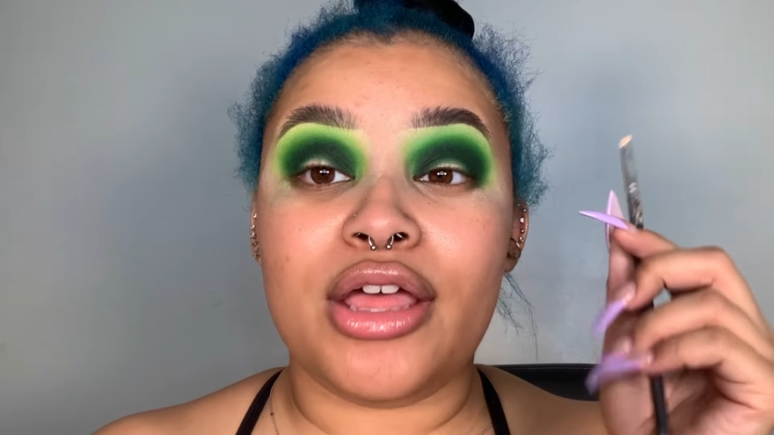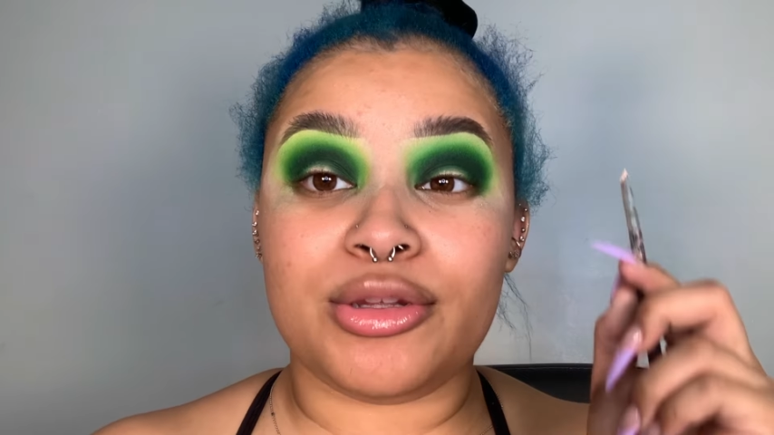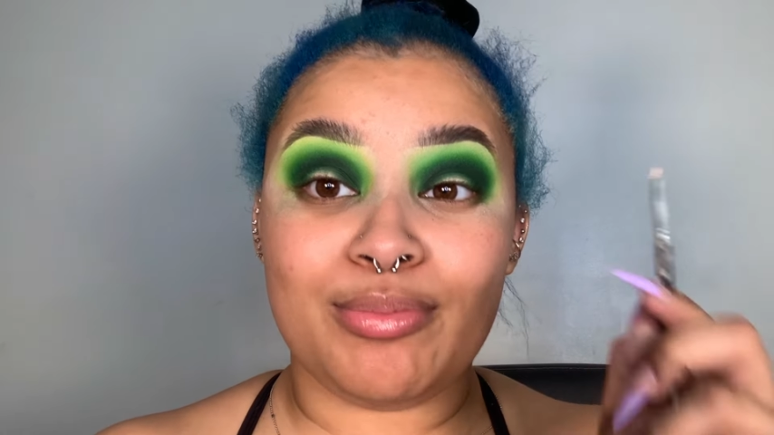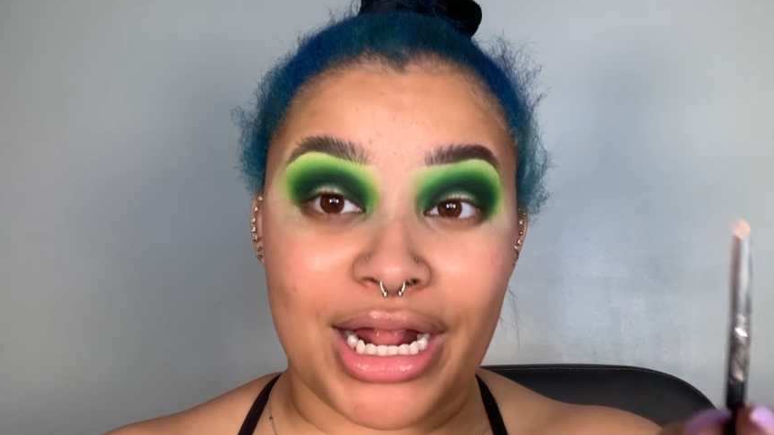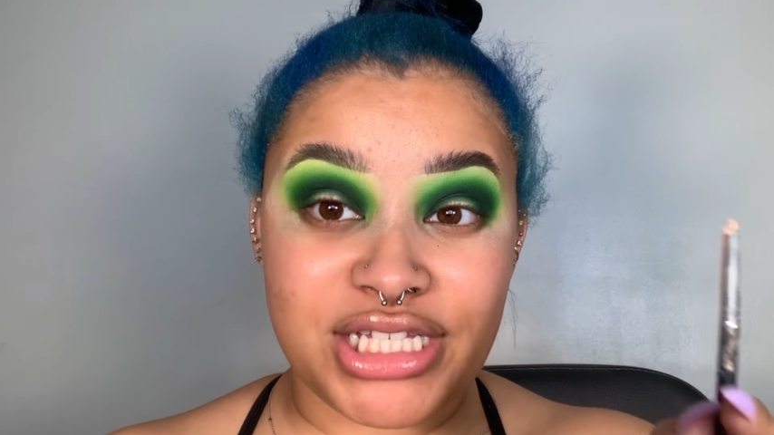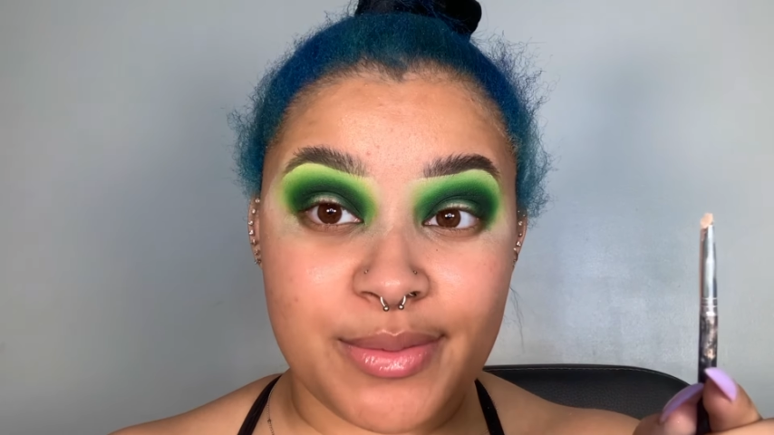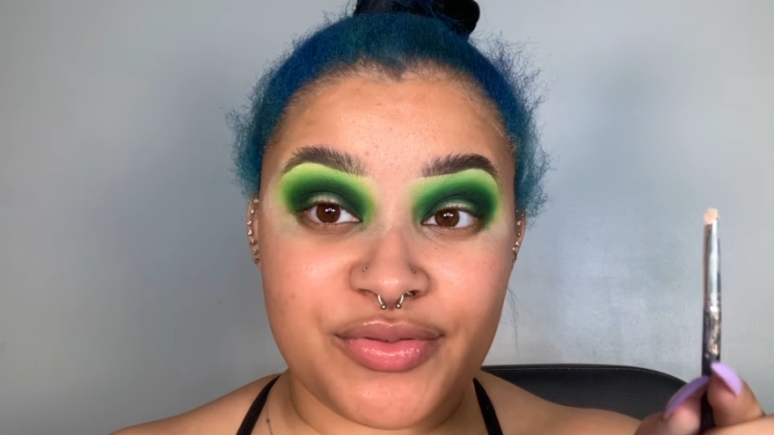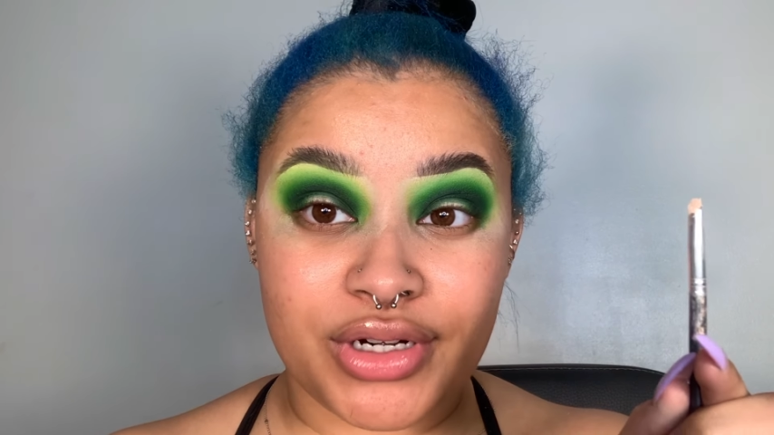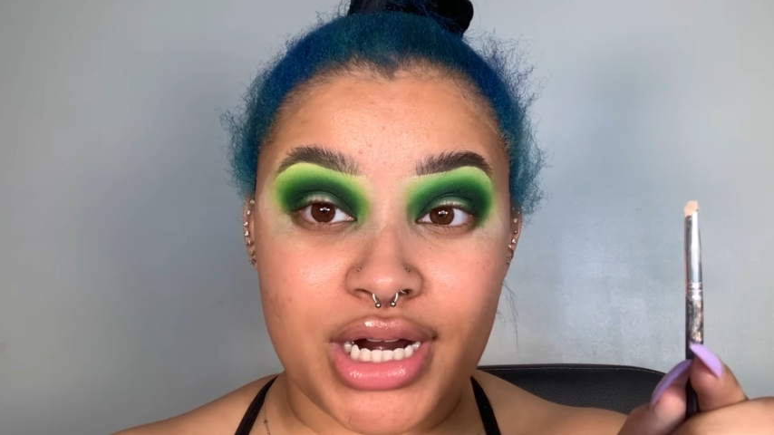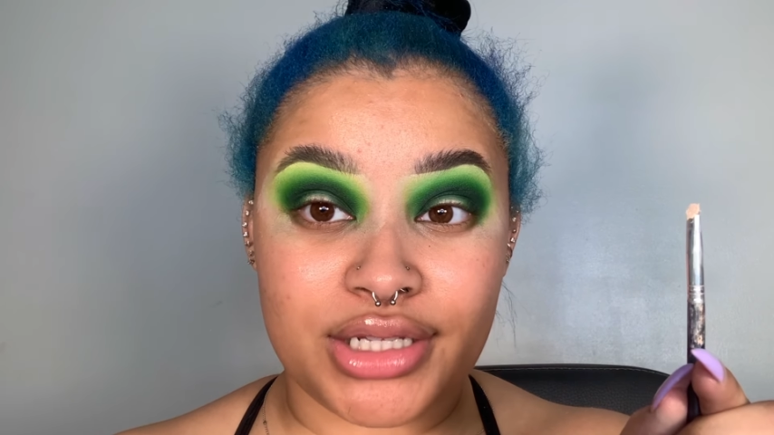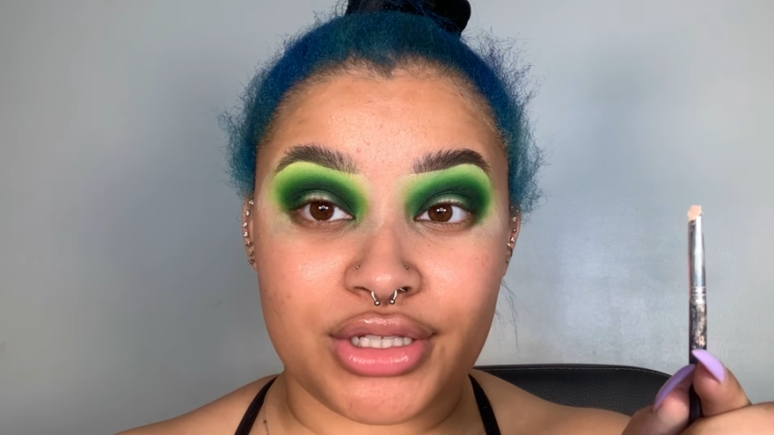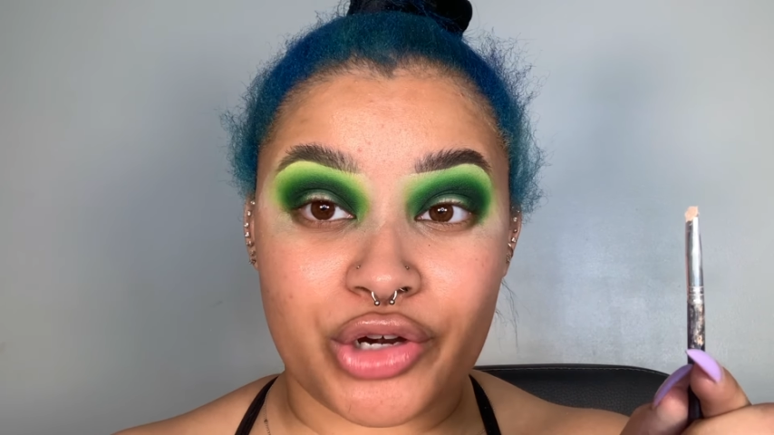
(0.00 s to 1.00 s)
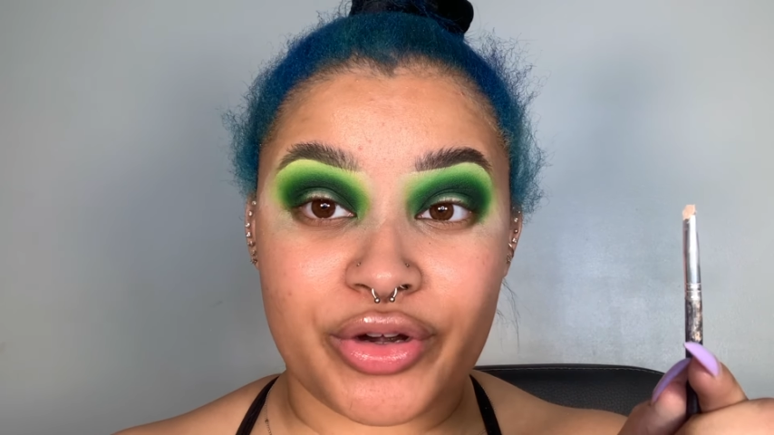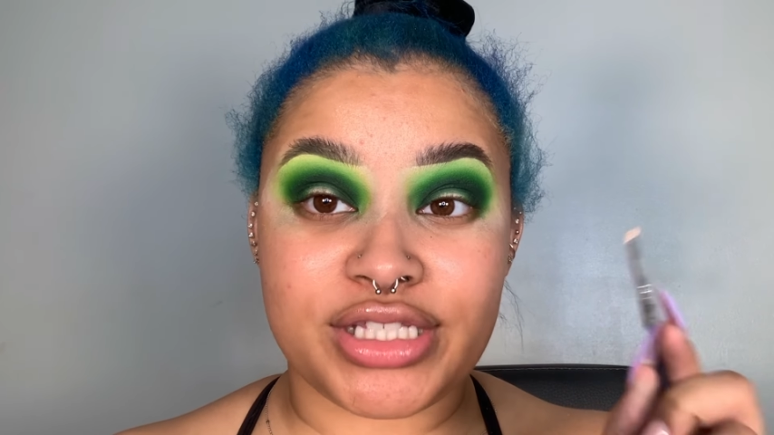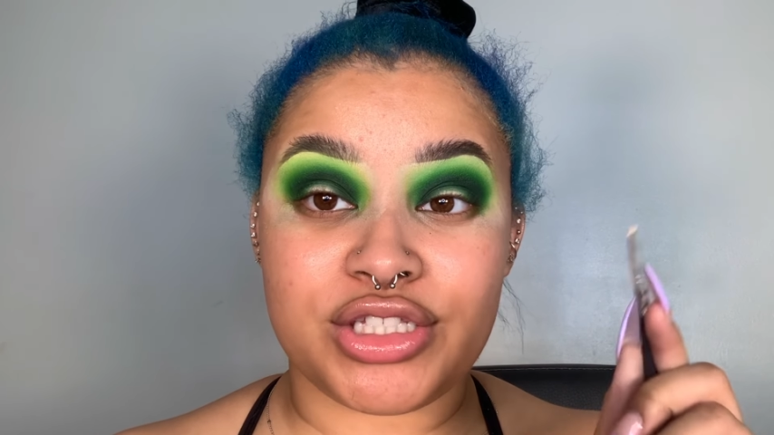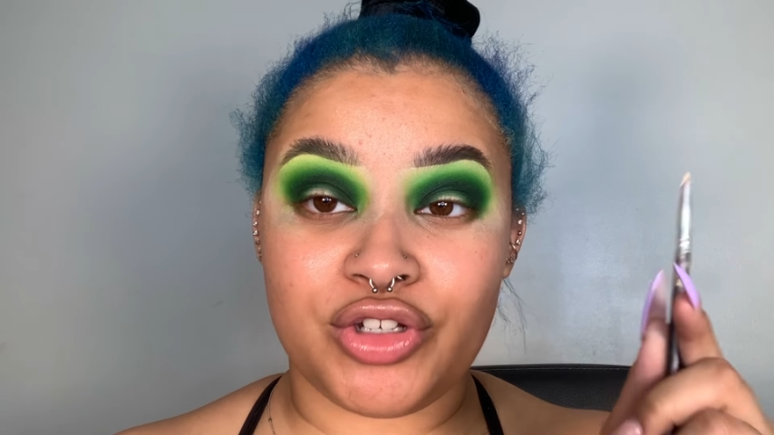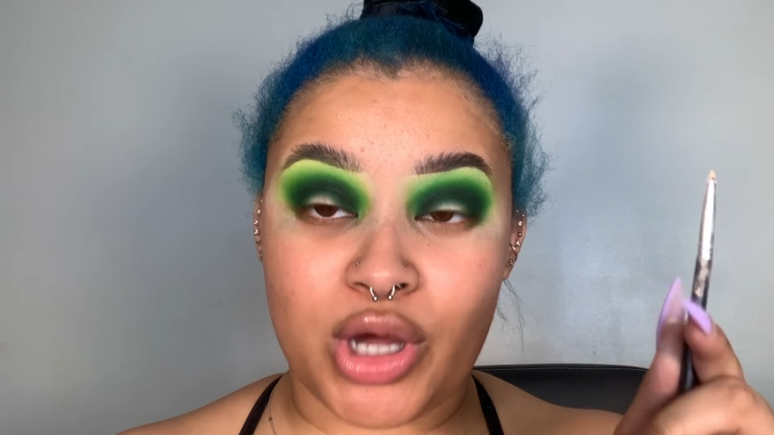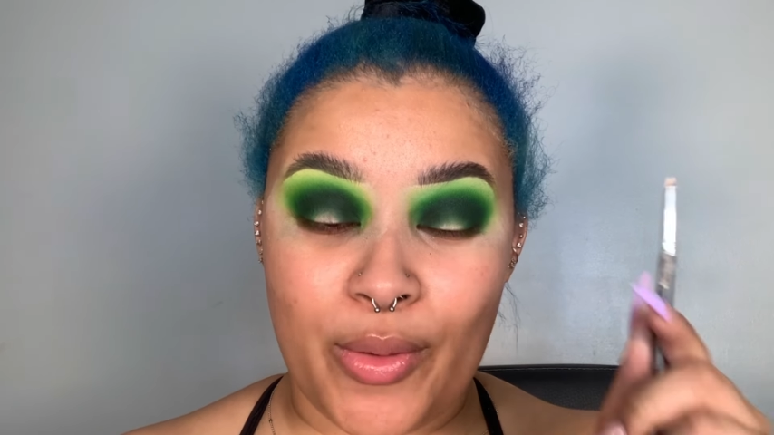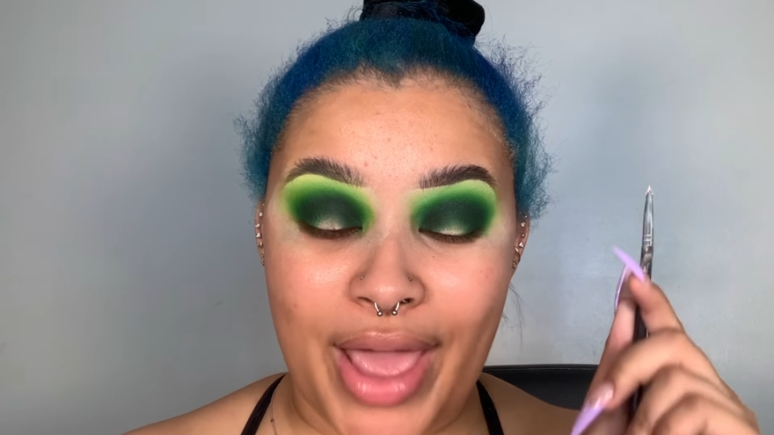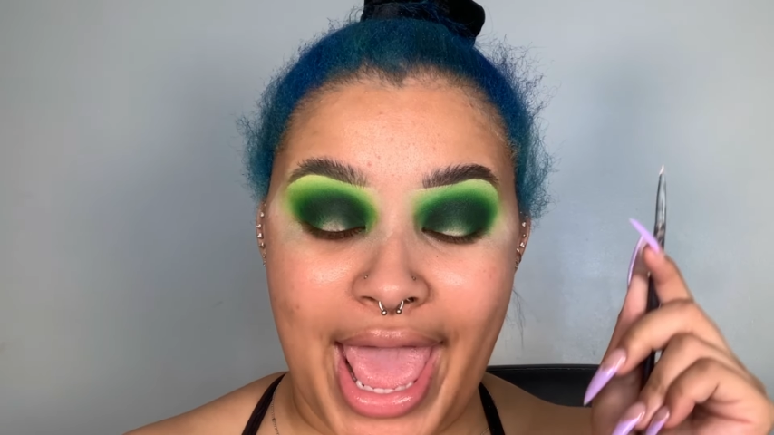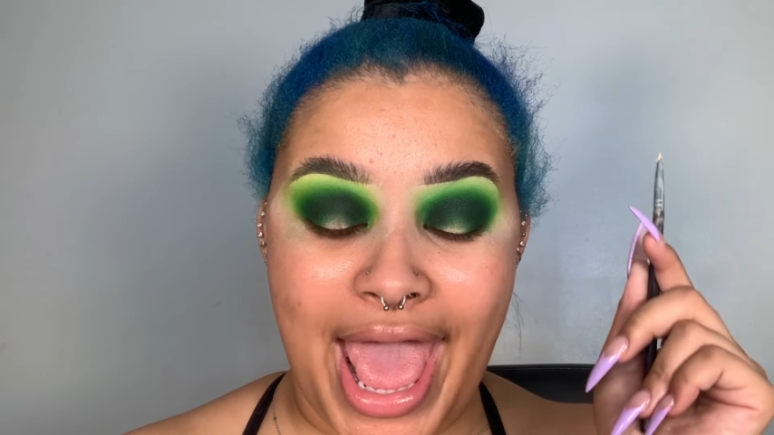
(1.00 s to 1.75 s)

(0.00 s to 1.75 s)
My tips for cutting the crease go